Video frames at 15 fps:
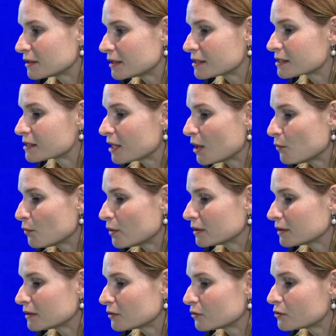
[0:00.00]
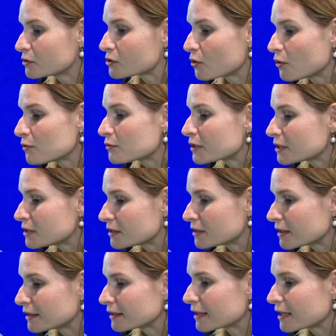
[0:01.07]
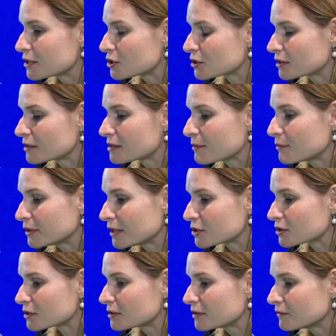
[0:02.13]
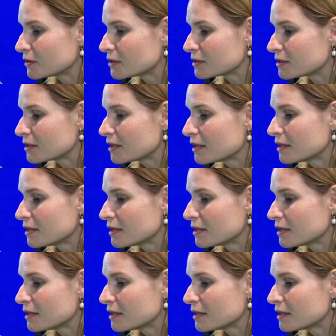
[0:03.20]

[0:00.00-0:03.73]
as someone who is already engaged in sabotage activity,